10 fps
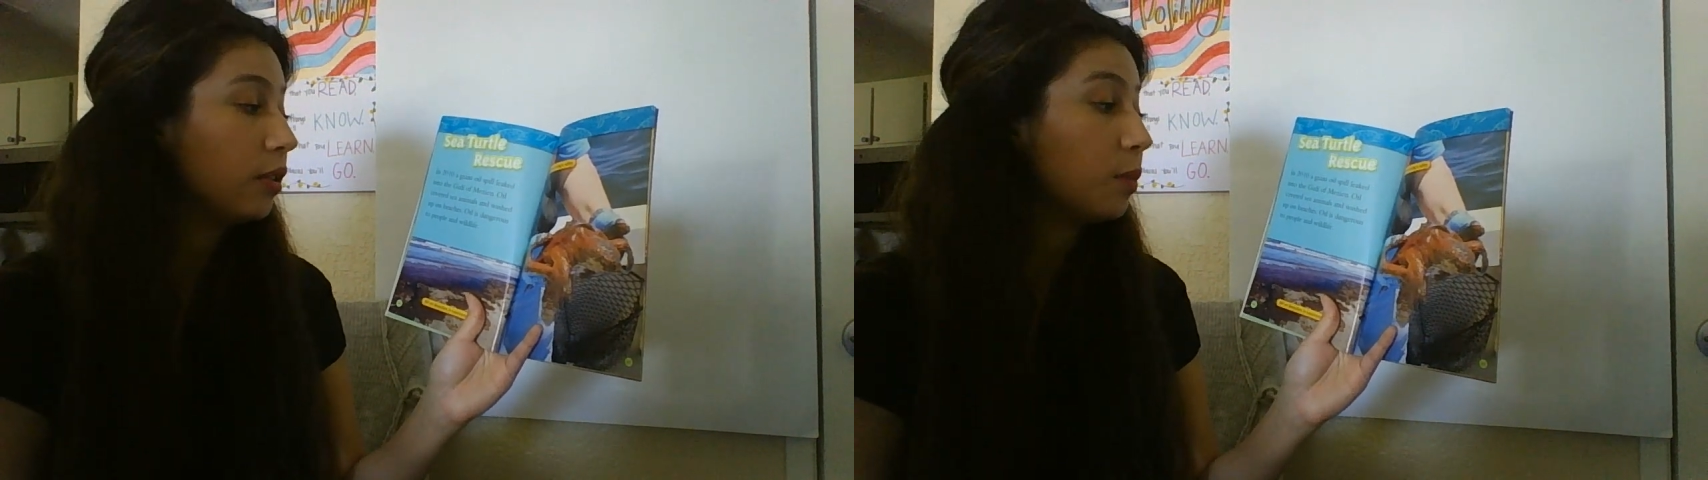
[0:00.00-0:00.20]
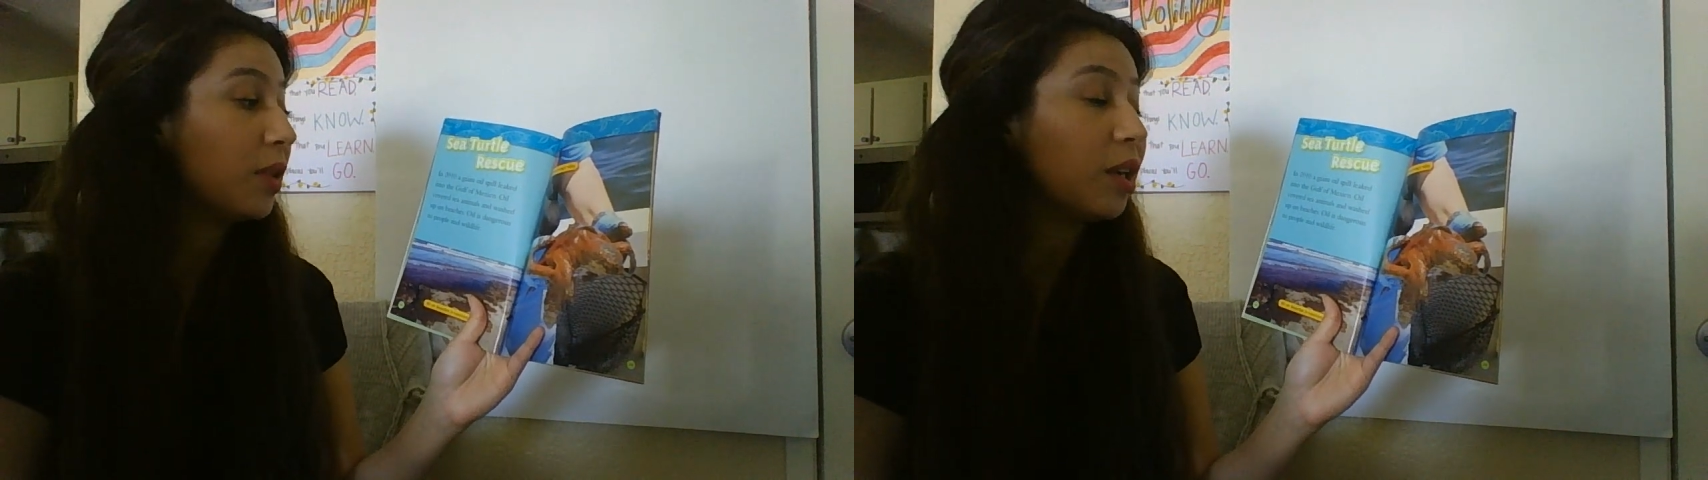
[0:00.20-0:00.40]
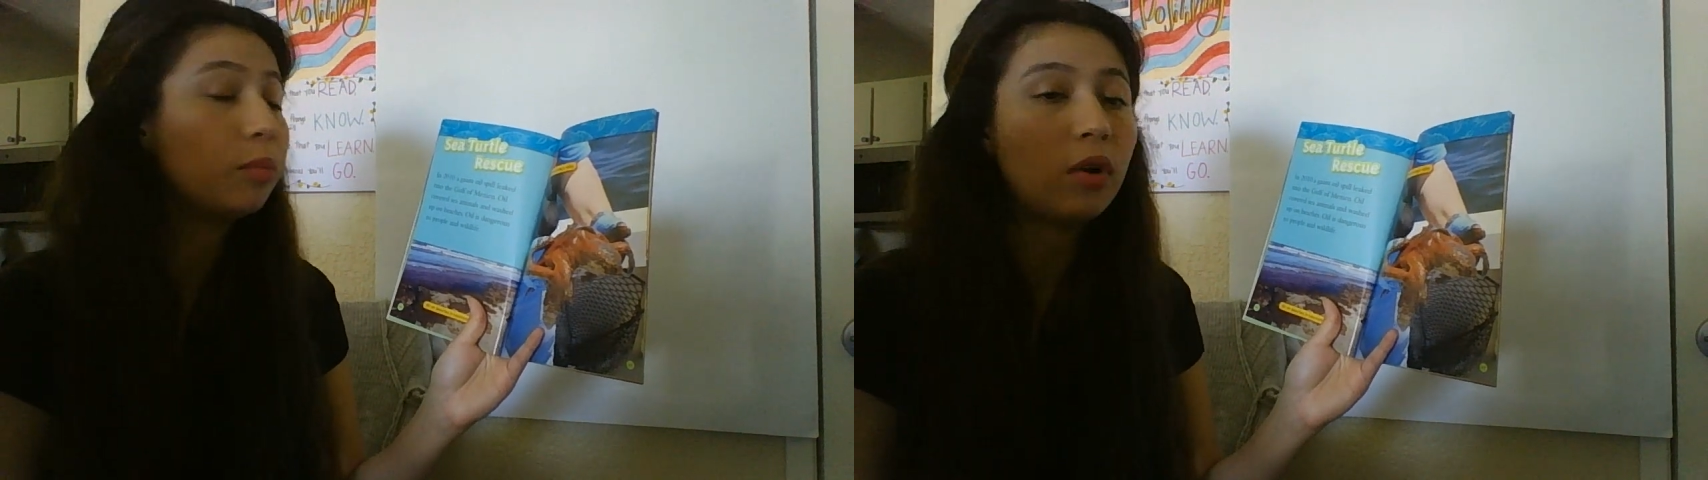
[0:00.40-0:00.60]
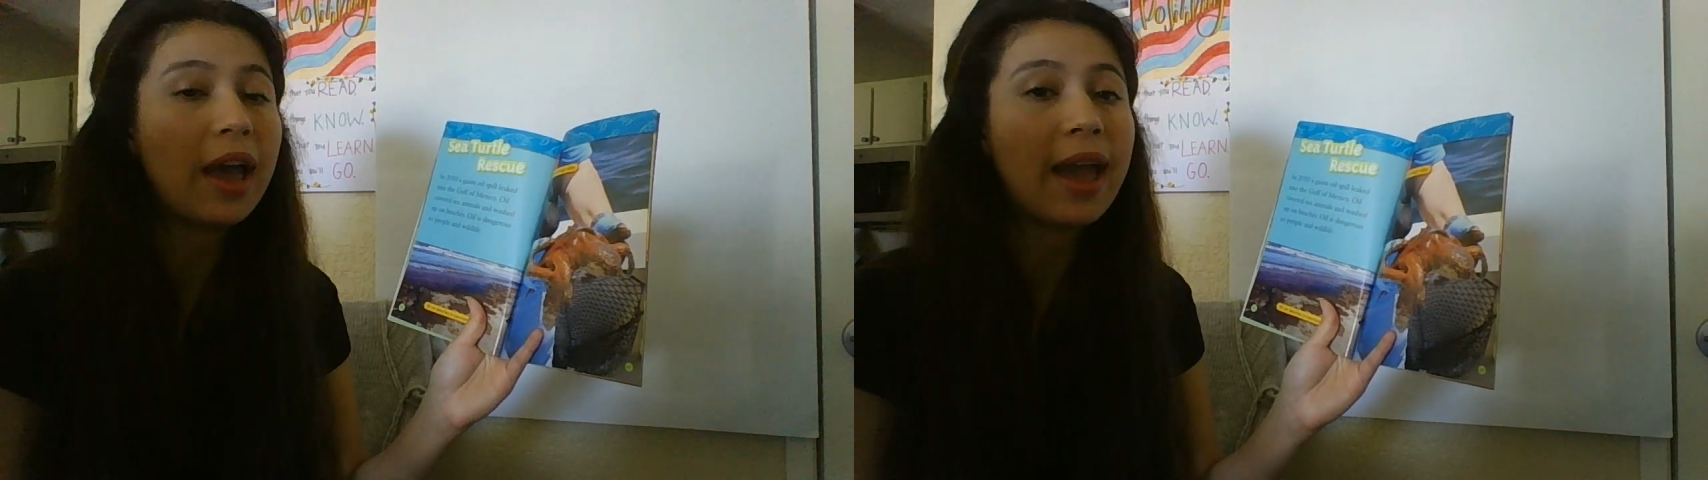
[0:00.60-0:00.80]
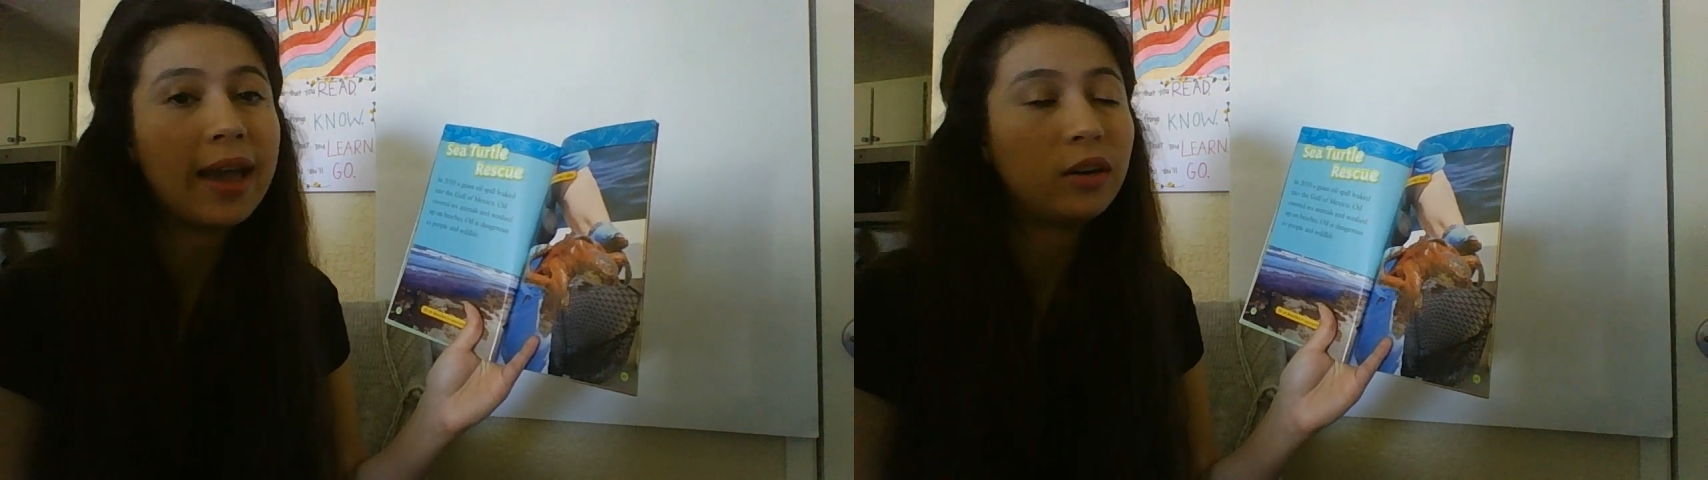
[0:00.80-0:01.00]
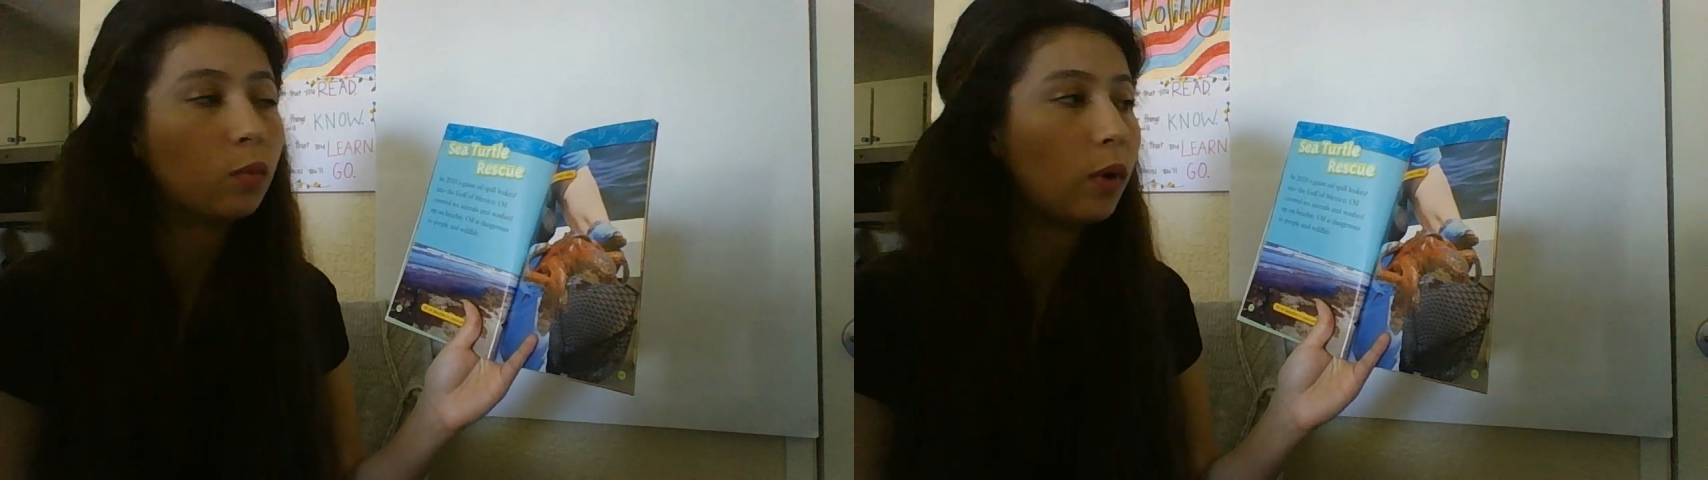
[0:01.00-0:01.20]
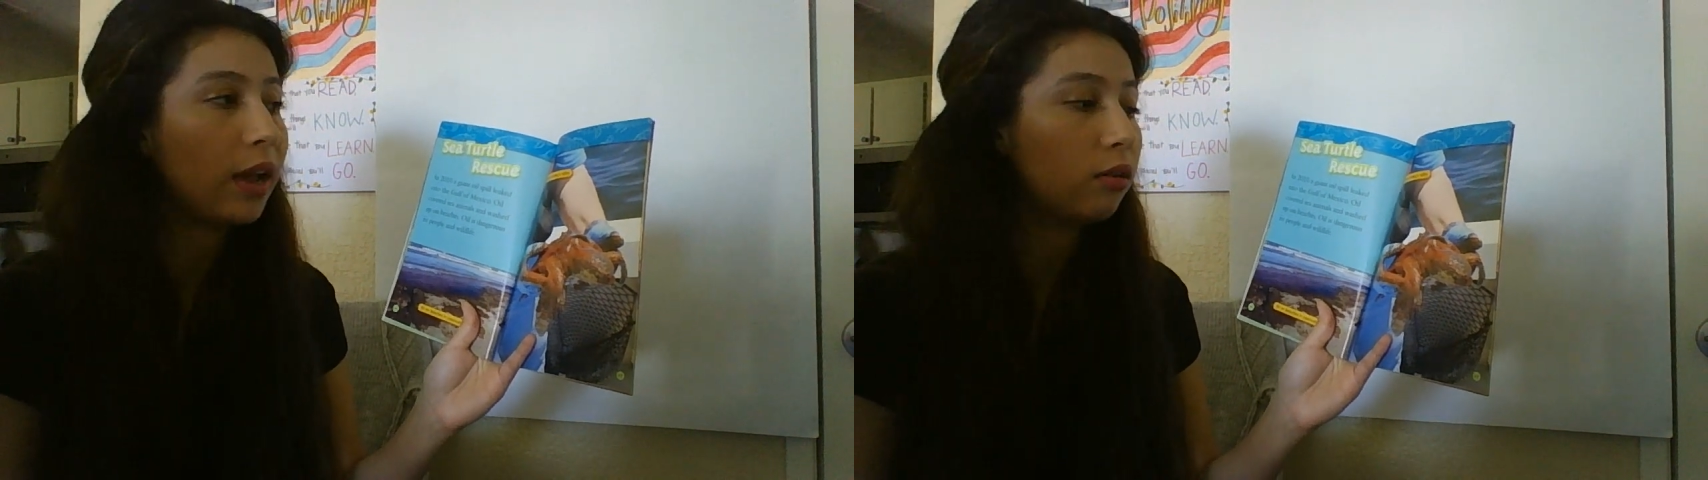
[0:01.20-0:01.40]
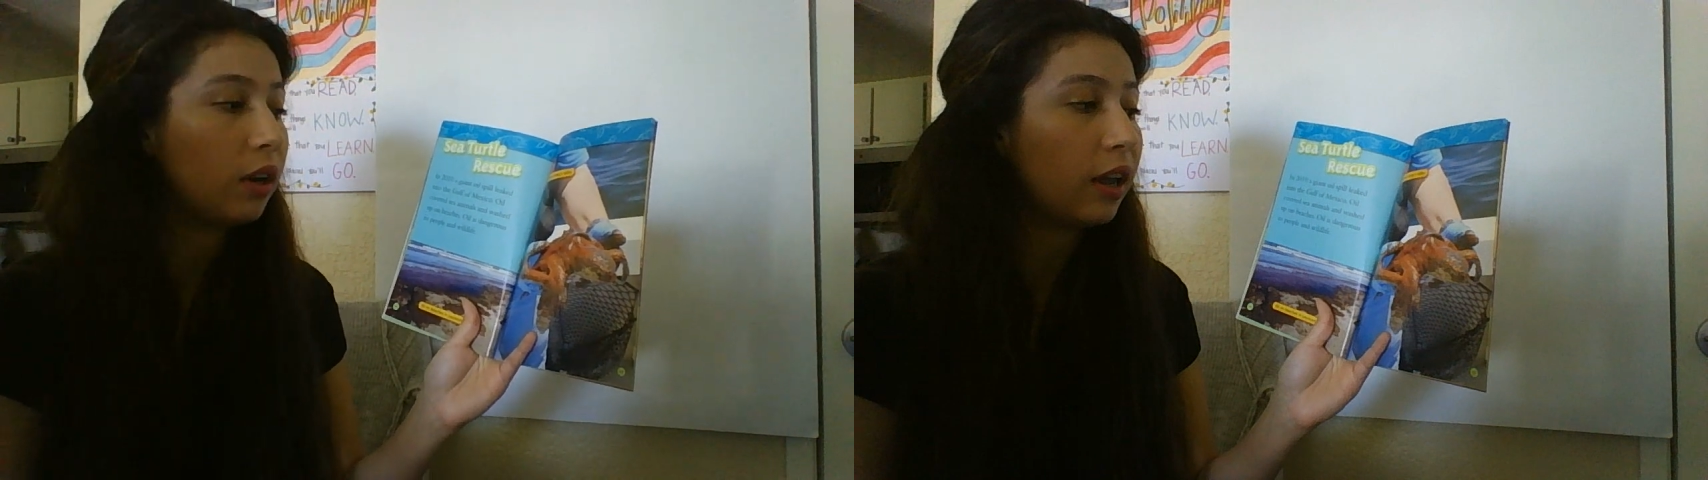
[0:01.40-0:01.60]
to people and
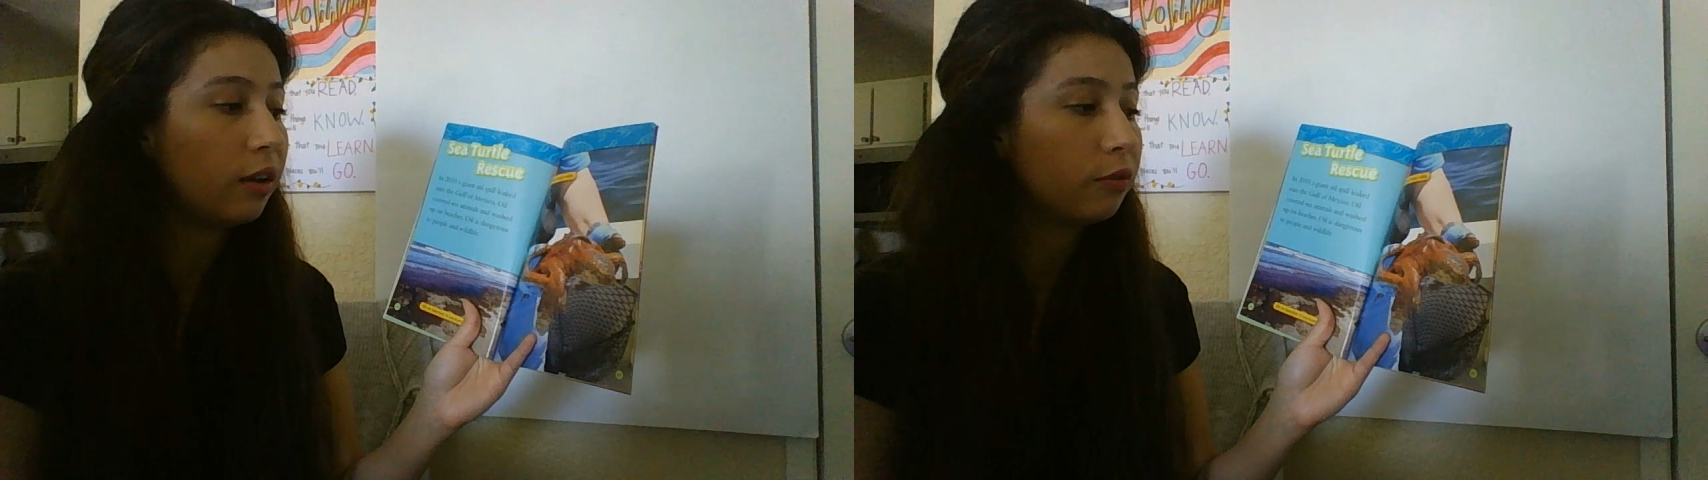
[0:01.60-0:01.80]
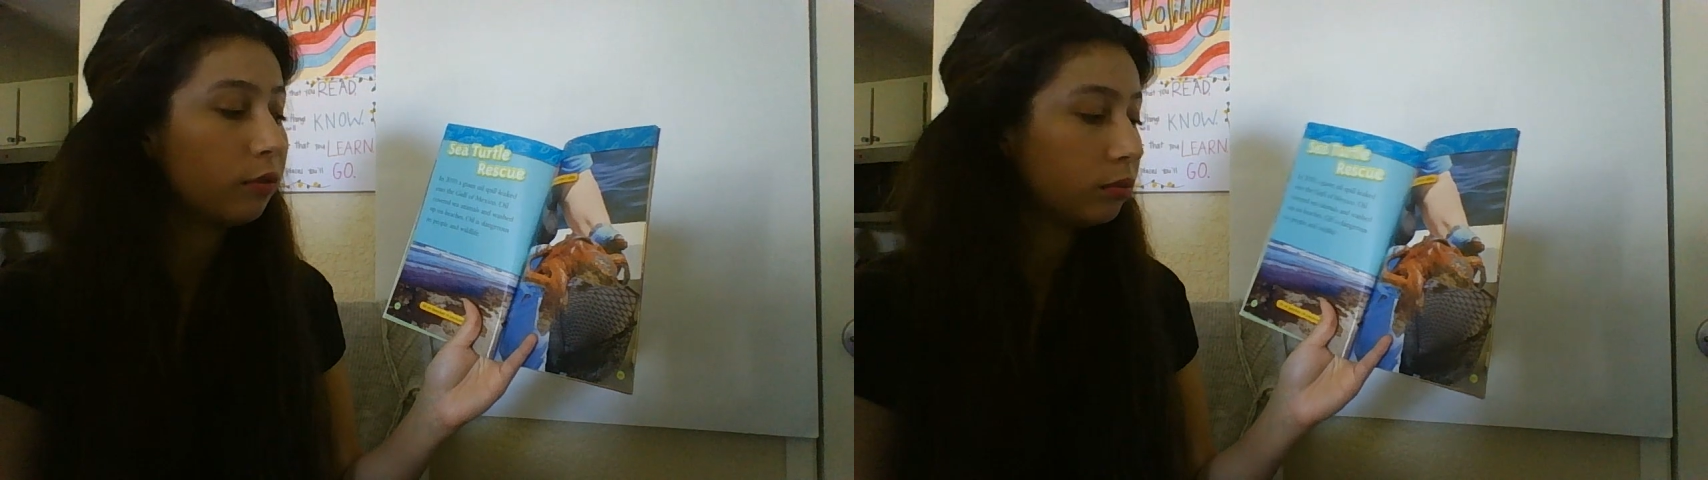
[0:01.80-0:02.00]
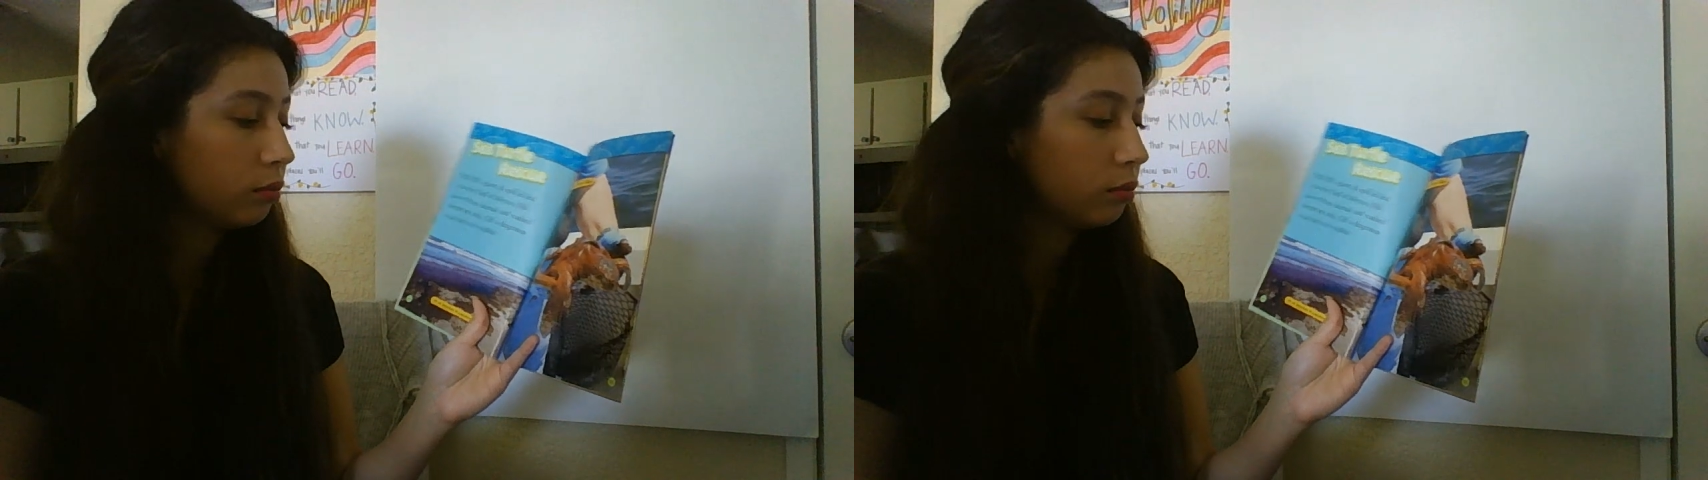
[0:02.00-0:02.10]
wildlife.